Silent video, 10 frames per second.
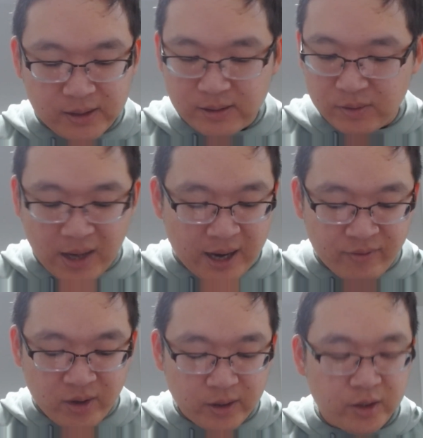It's at
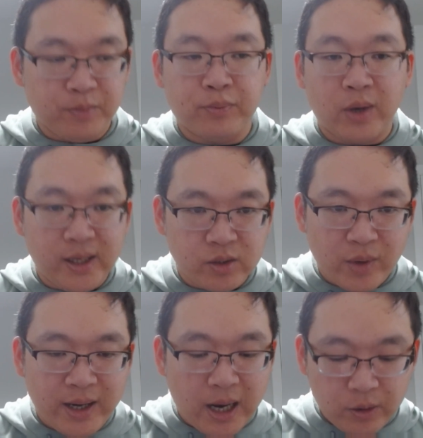a very good price
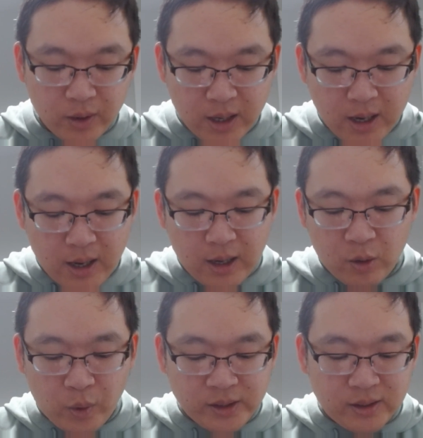right now.
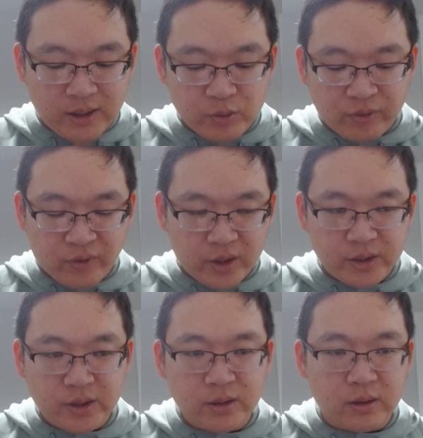And once it does
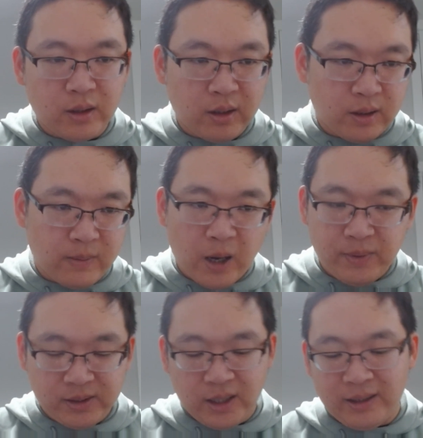reverse, I'll
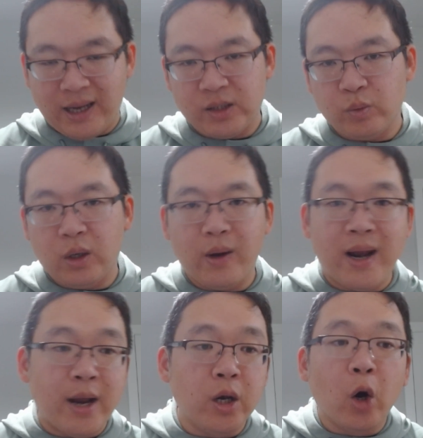be selling that as well.
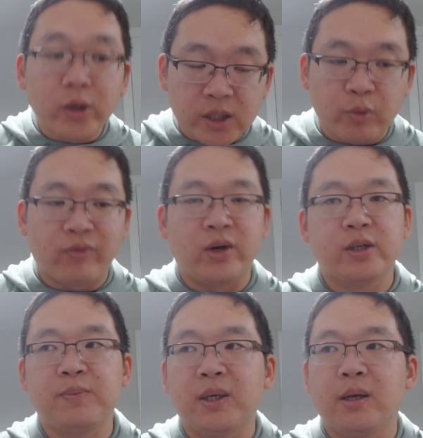And I know it's going to
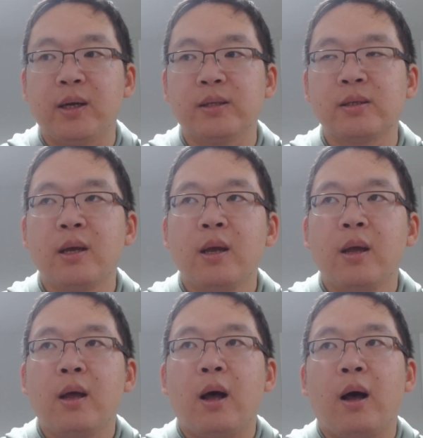reverse because
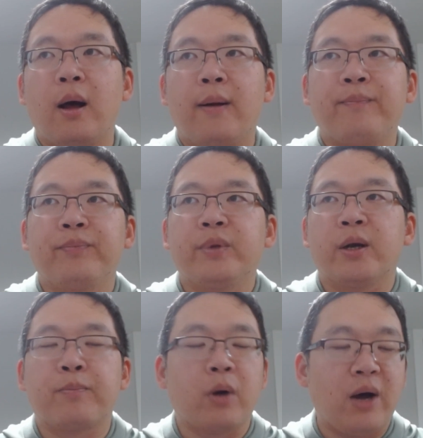
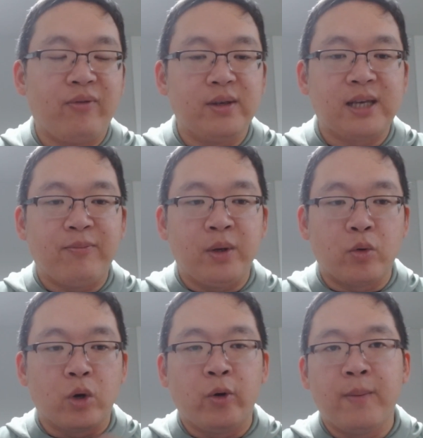their profits have
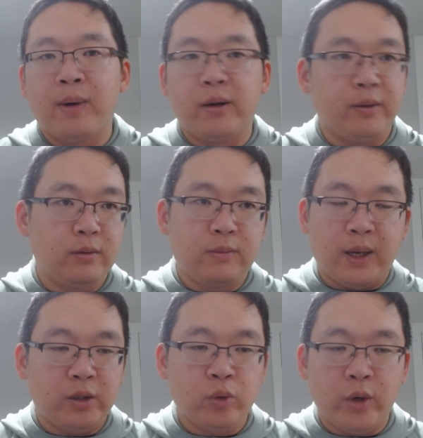been growing about
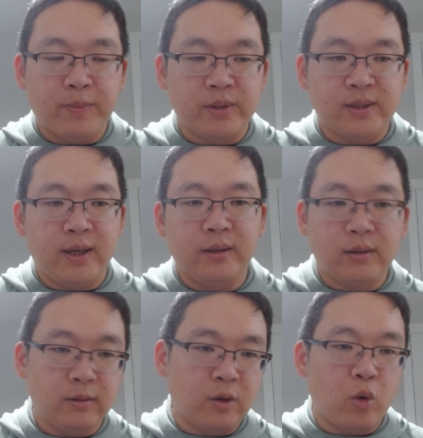20%
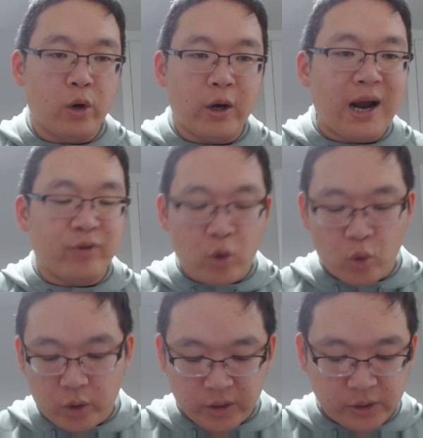quarter after
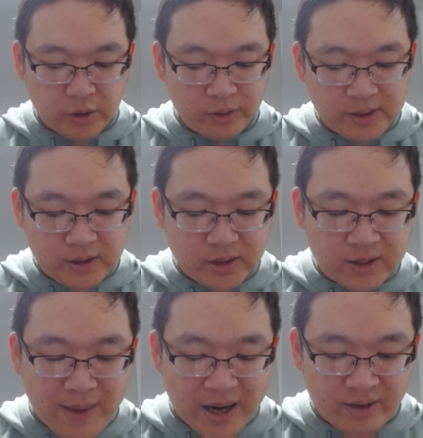quarter. So this is
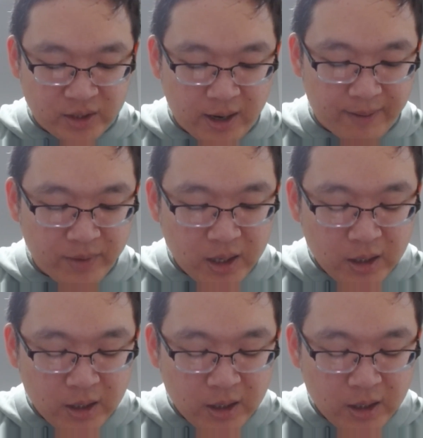just a matter of time.